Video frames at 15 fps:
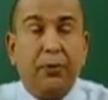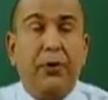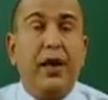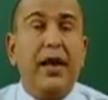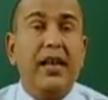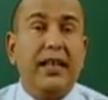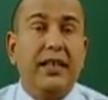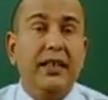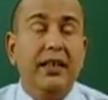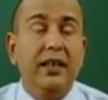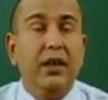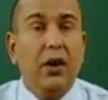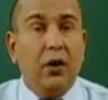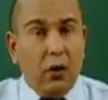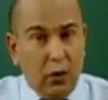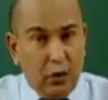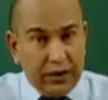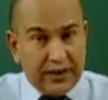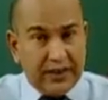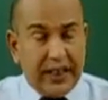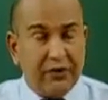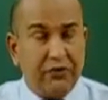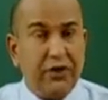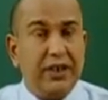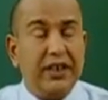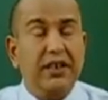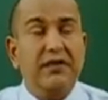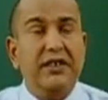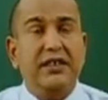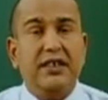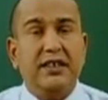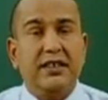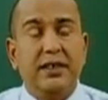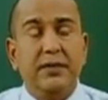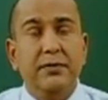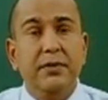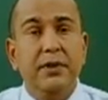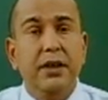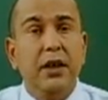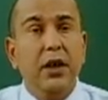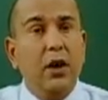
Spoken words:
brain or the central nervous system,